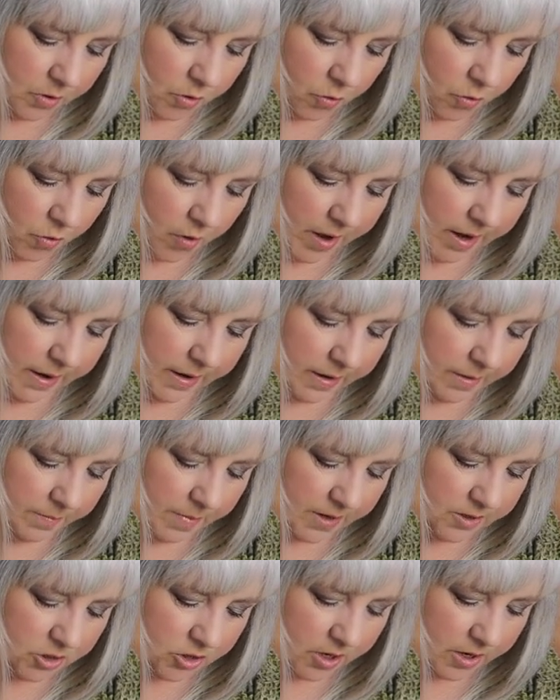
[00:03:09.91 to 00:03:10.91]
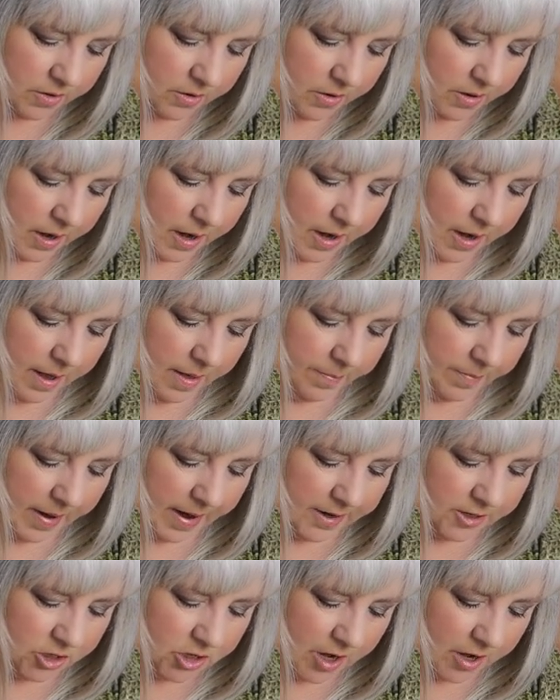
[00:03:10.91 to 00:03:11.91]
cranking my shutter.
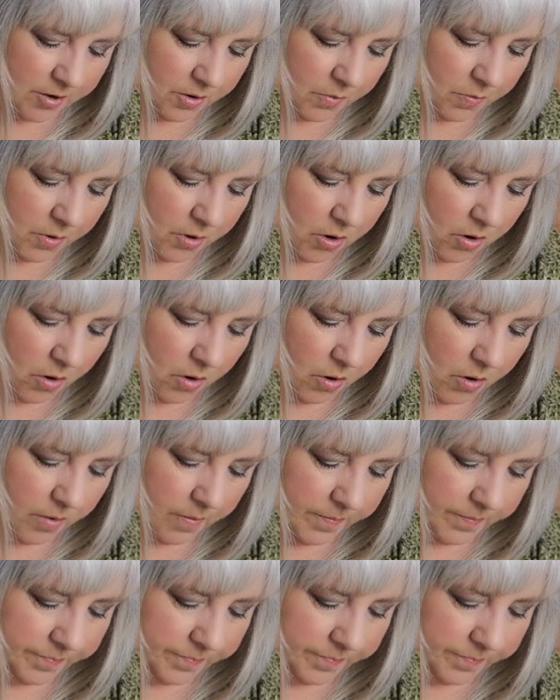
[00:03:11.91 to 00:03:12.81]
My shutter will go...